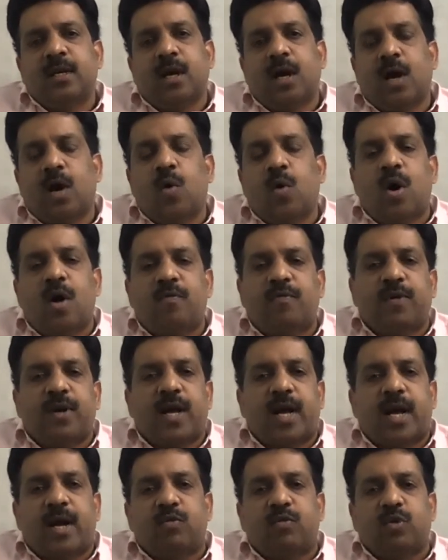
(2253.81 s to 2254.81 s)
how often
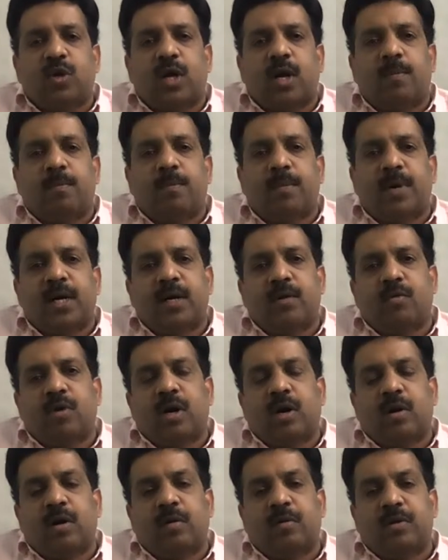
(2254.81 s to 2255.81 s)
I have to come and
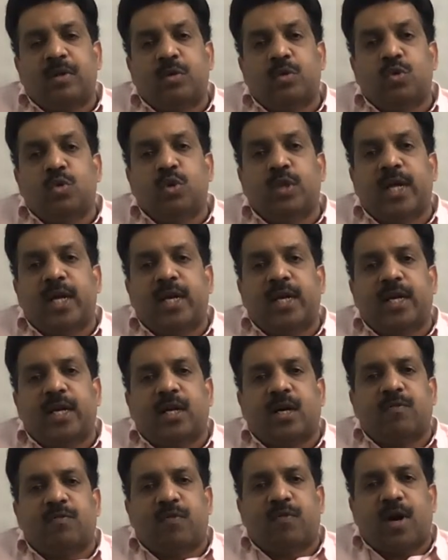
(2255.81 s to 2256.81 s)
uh, do they
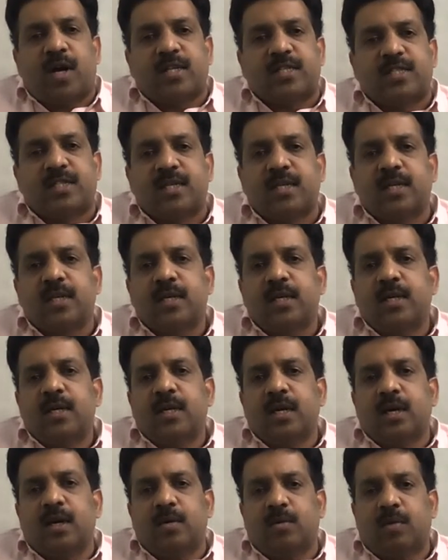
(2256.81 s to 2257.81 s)
recur fast
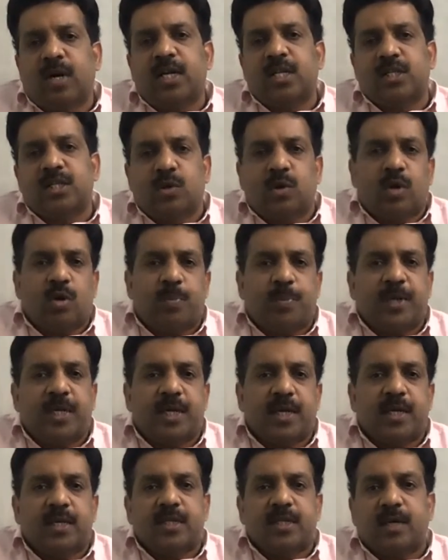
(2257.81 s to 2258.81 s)
uh, what is your
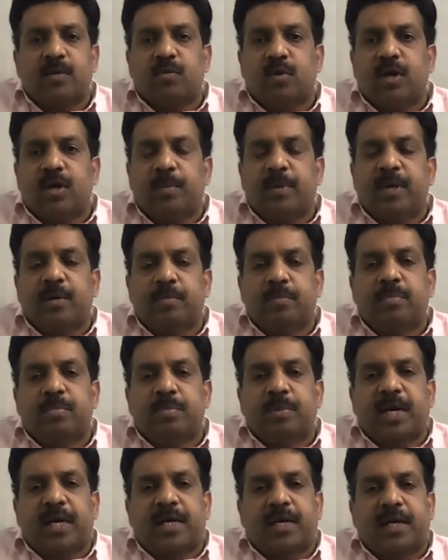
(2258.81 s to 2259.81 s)
opinion, sir? I mean,
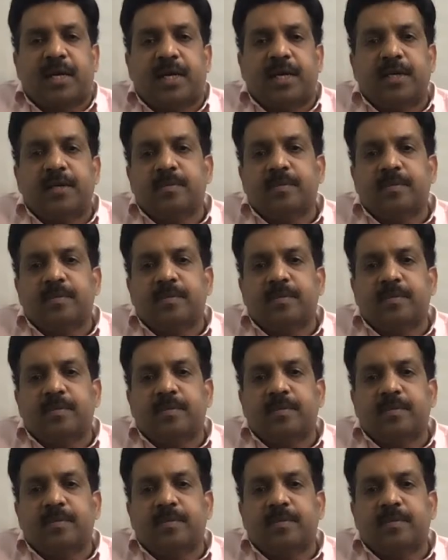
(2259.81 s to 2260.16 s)
practically.